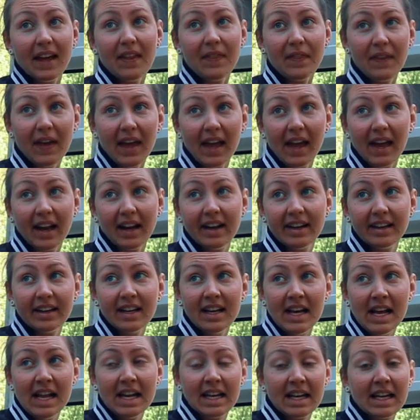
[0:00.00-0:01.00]
and then
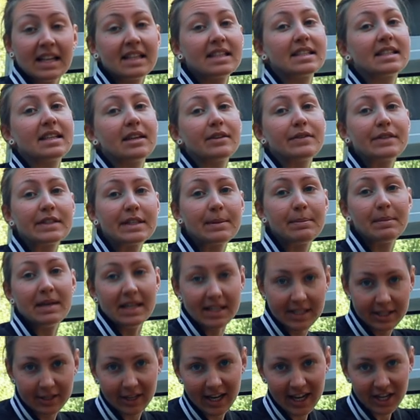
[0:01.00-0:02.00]
let's stuff some
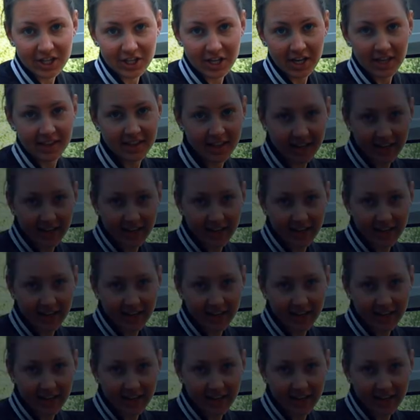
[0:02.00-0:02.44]
insulation in